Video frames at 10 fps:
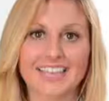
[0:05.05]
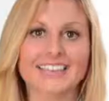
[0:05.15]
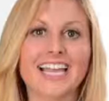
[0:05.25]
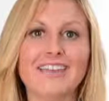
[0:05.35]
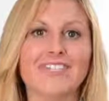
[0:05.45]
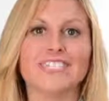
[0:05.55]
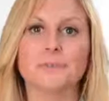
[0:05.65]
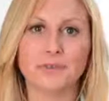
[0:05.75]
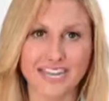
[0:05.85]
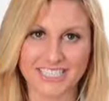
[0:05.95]
Life
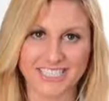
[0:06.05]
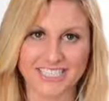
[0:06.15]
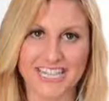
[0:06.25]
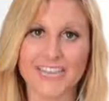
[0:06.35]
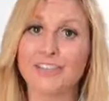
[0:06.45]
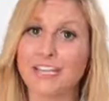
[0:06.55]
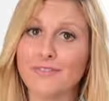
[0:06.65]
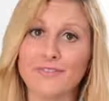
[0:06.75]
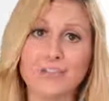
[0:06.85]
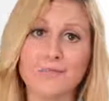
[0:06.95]
is precious, and
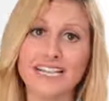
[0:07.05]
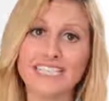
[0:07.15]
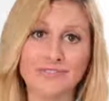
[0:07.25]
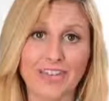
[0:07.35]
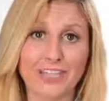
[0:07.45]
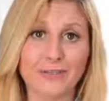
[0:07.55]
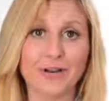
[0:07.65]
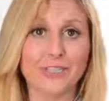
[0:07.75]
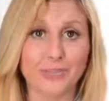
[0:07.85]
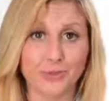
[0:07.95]
looking for the best
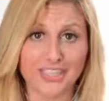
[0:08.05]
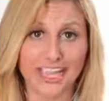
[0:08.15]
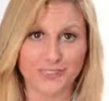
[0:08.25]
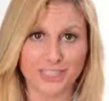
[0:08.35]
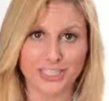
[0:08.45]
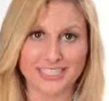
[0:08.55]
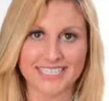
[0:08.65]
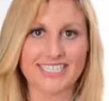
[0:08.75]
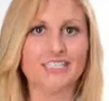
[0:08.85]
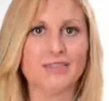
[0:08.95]
value on your life
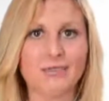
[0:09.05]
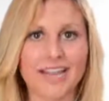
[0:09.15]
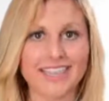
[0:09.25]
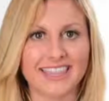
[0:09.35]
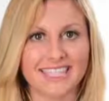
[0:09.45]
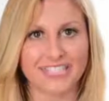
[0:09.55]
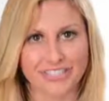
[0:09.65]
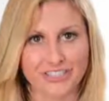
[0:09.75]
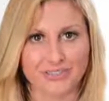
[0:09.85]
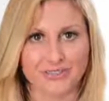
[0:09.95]
insurance is the right thing to
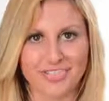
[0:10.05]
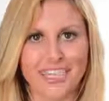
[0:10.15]
do.